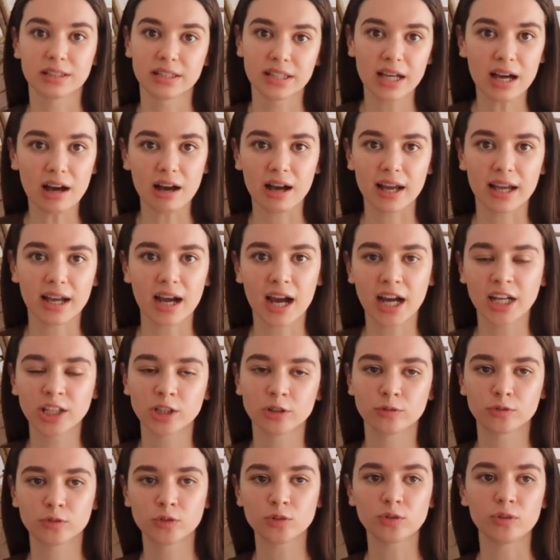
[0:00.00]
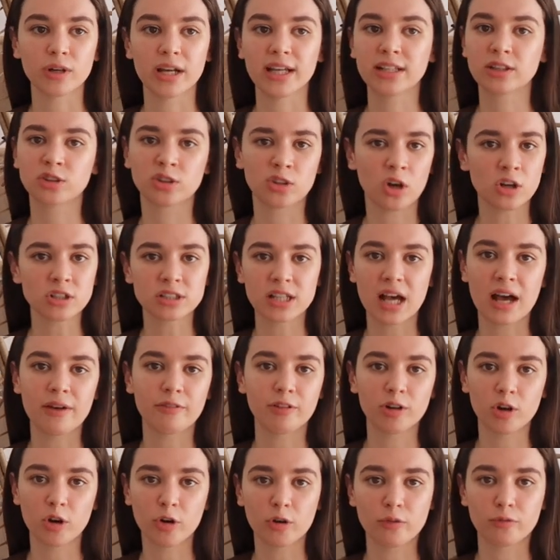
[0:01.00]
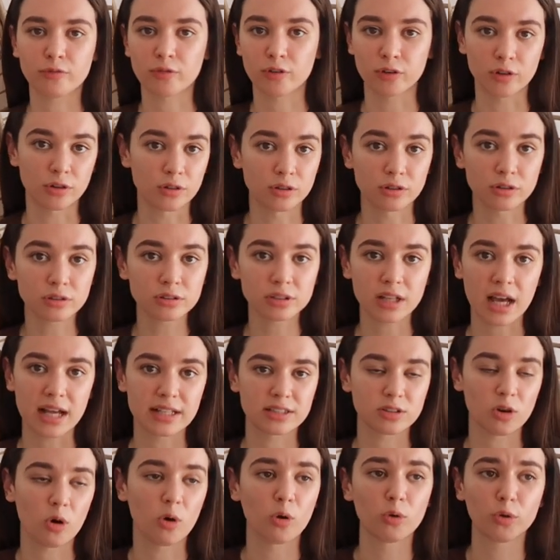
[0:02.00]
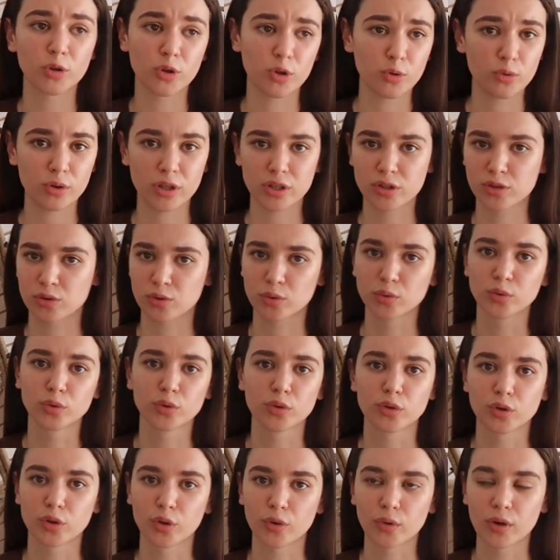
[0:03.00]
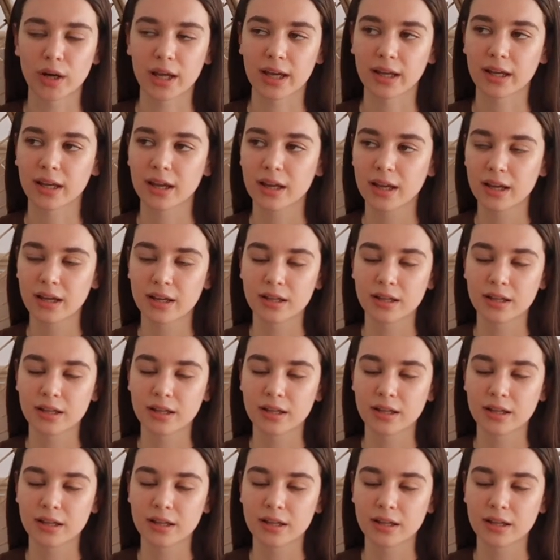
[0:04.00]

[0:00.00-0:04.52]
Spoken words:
Yeah, I kind of do. It does have a lot of flaws, as all unis do, you know, like